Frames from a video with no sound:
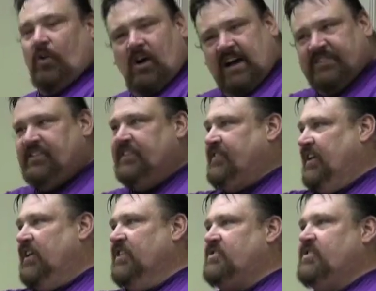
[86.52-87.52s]

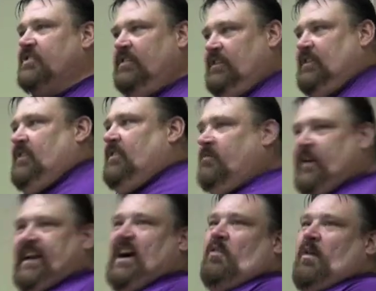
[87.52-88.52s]
Prostitutes.
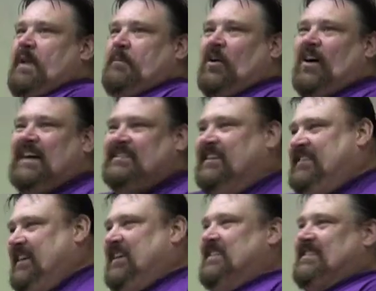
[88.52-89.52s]
We don't want
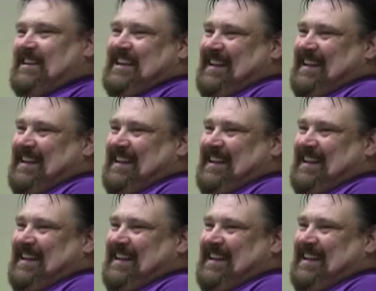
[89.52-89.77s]
prostitutes.